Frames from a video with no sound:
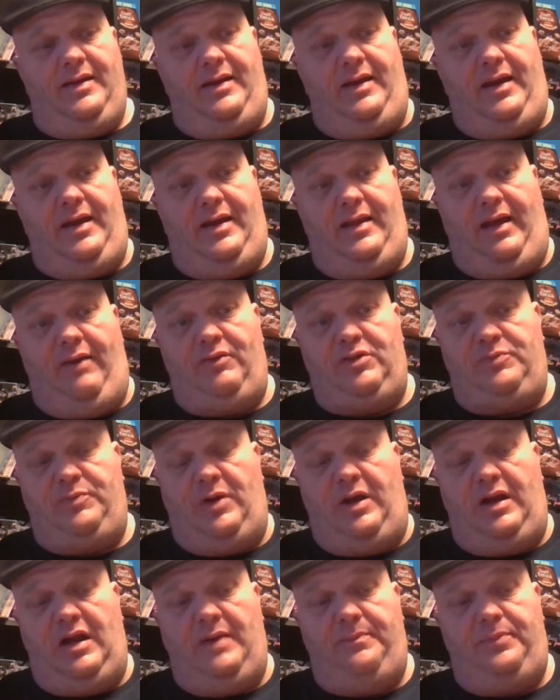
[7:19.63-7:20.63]
Uh, that was
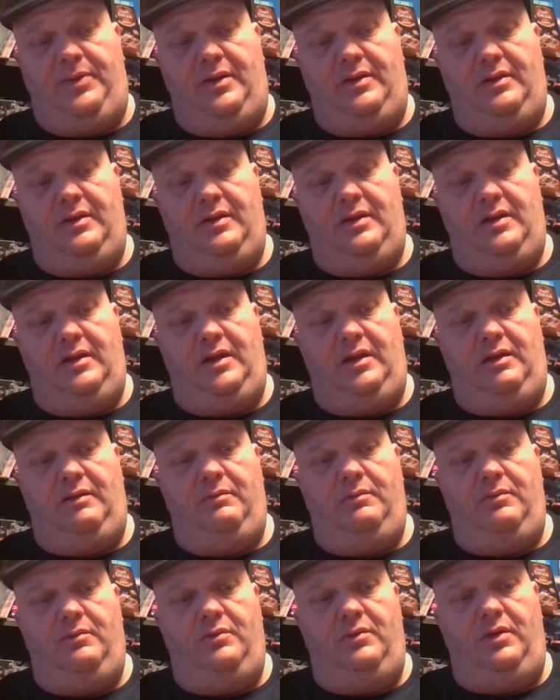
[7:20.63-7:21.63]
brought up in the
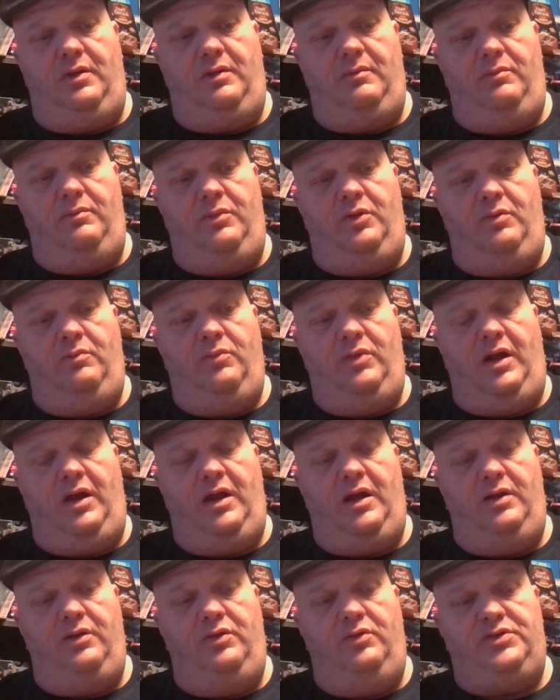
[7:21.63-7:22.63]

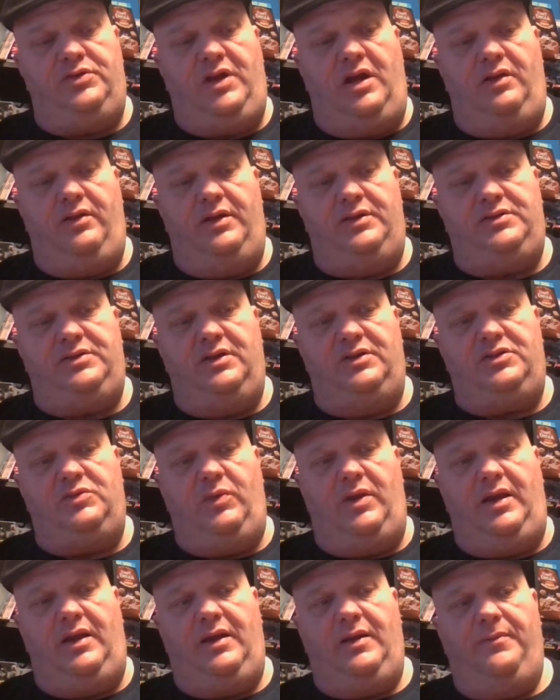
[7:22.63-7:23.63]
uh, news outlets this
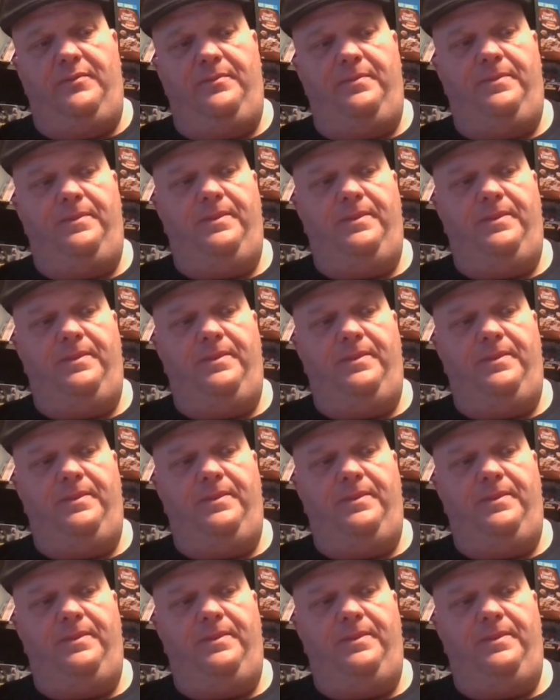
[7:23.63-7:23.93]
week.